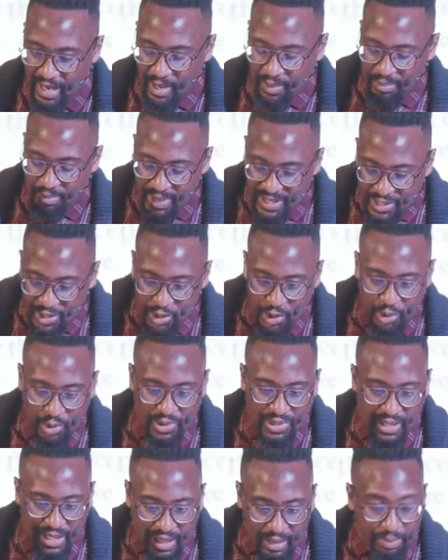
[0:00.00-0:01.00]

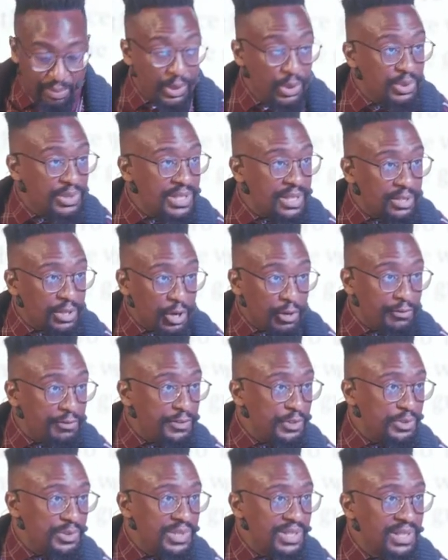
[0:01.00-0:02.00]
misused, abused, and
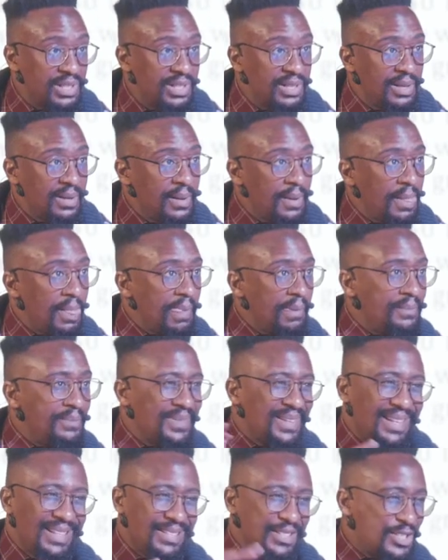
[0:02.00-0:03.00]
confused
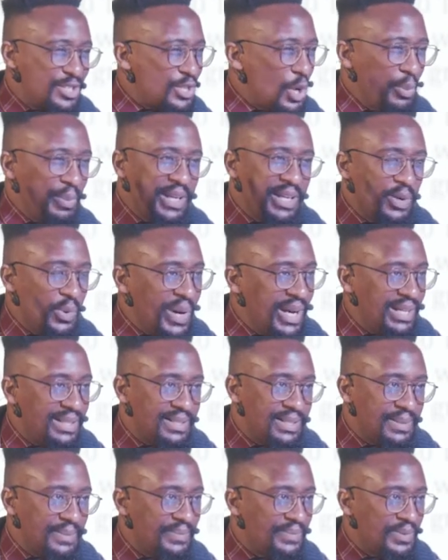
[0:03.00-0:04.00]
in so many
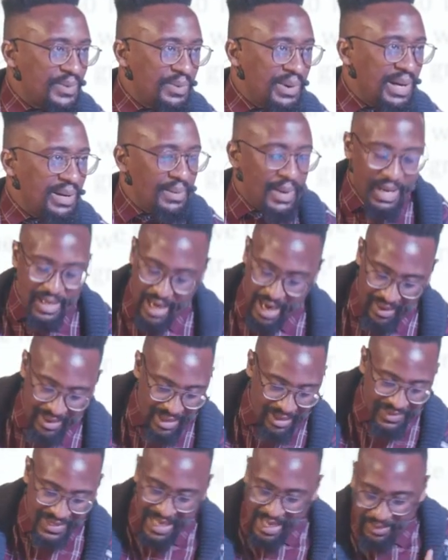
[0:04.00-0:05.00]
ways right? Now, I don't
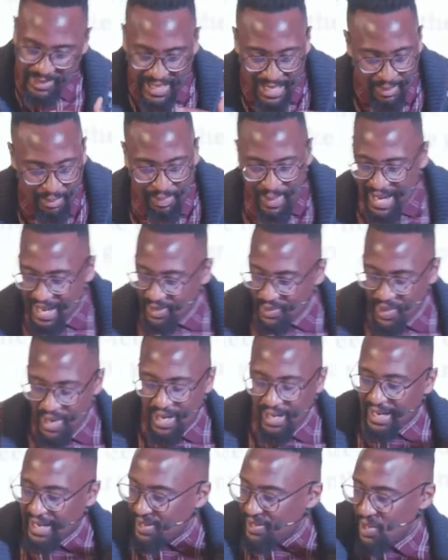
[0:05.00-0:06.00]
have time to unpack
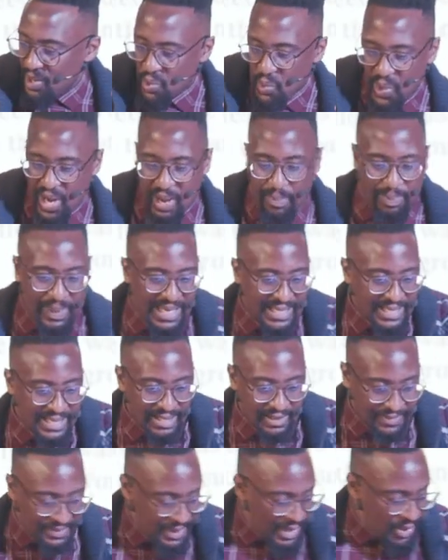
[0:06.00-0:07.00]
like where places
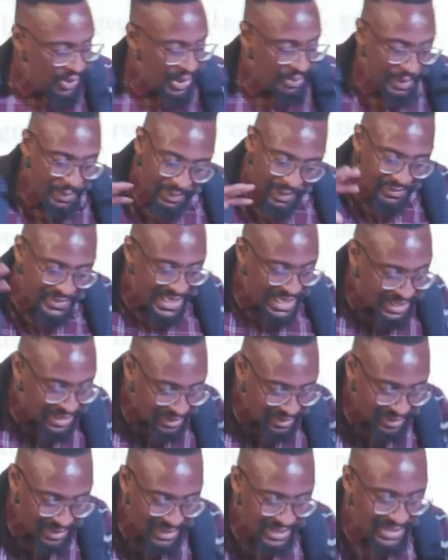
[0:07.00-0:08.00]
have, where people have
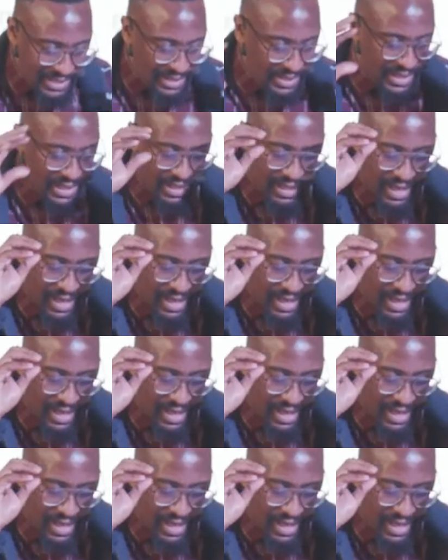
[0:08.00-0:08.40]
taken this and, and,